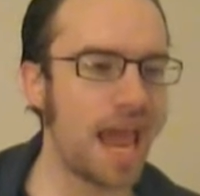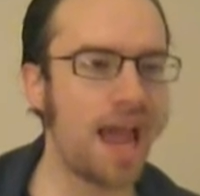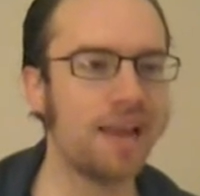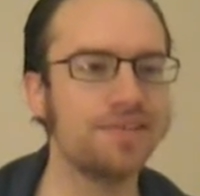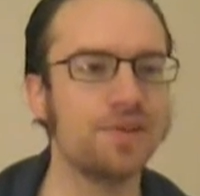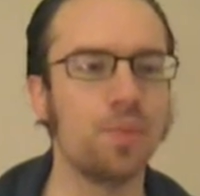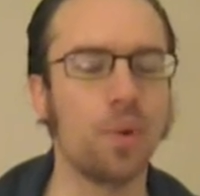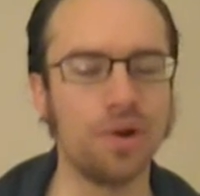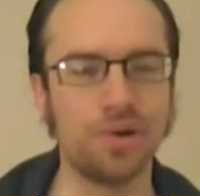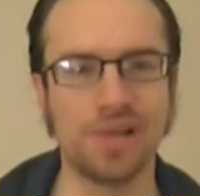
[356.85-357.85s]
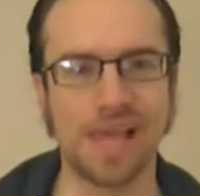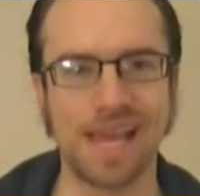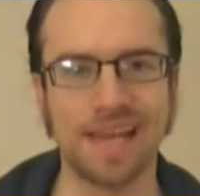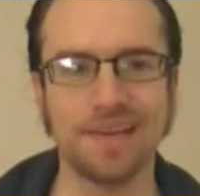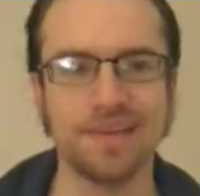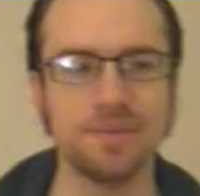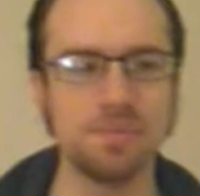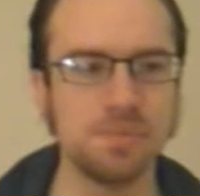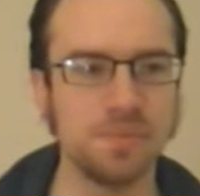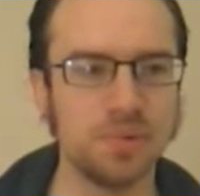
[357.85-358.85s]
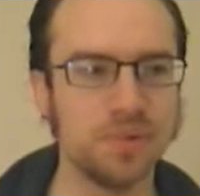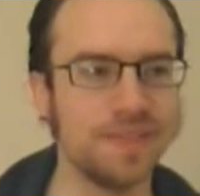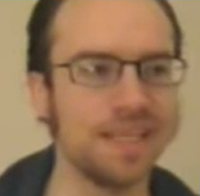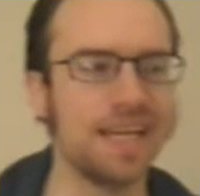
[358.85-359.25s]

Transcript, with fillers: Alice in Wonderland movie.